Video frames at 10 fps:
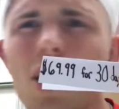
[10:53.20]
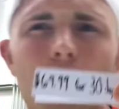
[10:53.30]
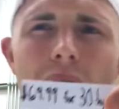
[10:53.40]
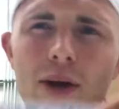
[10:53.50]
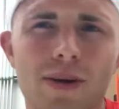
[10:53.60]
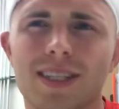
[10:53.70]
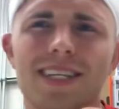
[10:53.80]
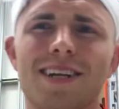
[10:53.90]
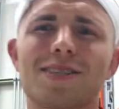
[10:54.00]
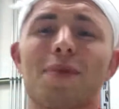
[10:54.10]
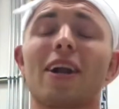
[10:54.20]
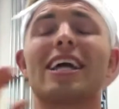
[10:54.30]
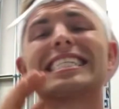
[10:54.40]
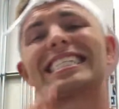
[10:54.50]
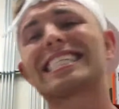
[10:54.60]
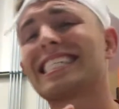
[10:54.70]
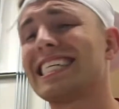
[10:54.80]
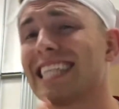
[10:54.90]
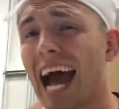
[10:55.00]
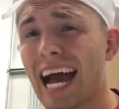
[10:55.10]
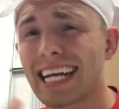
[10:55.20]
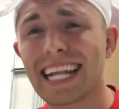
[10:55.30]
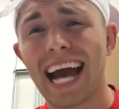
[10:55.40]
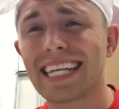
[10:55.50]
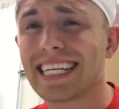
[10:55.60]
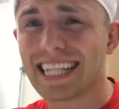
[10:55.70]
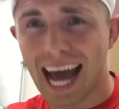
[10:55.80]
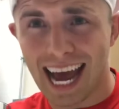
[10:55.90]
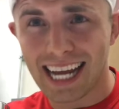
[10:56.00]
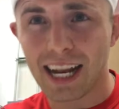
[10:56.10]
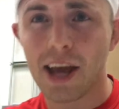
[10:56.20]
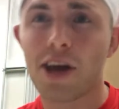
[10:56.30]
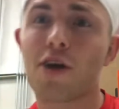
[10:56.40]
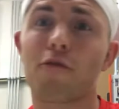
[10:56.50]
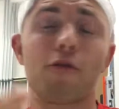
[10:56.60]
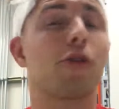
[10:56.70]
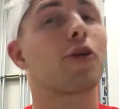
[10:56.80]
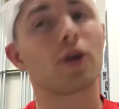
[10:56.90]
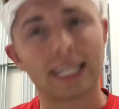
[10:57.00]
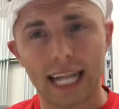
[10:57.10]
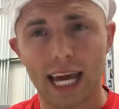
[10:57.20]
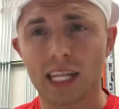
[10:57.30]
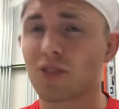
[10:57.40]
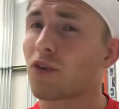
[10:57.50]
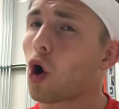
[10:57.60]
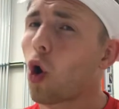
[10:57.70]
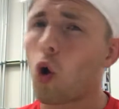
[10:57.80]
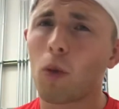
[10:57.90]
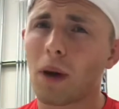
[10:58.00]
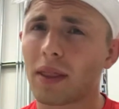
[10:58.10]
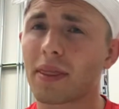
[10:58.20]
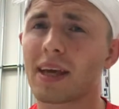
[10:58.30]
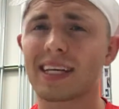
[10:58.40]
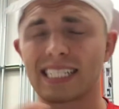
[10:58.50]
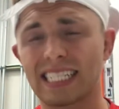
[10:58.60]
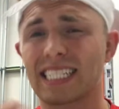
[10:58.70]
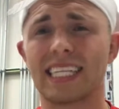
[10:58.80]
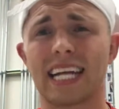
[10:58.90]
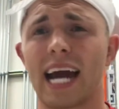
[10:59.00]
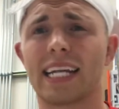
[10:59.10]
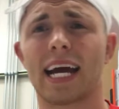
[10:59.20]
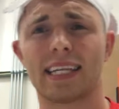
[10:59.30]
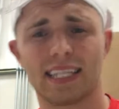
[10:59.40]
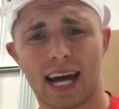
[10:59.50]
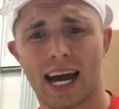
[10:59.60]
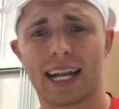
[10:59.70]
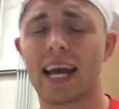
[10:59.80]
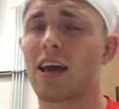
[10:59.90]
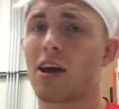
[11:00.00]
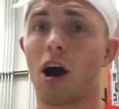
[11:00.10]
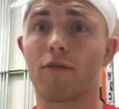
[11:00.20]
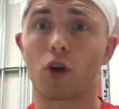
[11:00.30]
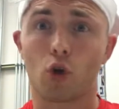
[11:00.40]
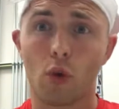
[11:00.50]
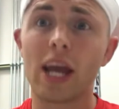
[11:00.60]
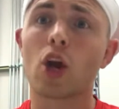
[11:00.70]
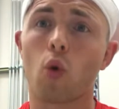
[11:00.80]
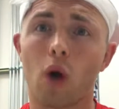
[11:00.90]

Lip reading: all backwards, it doesn't matter. $69.99 for 30 days, for a whole month. $69.99 of a great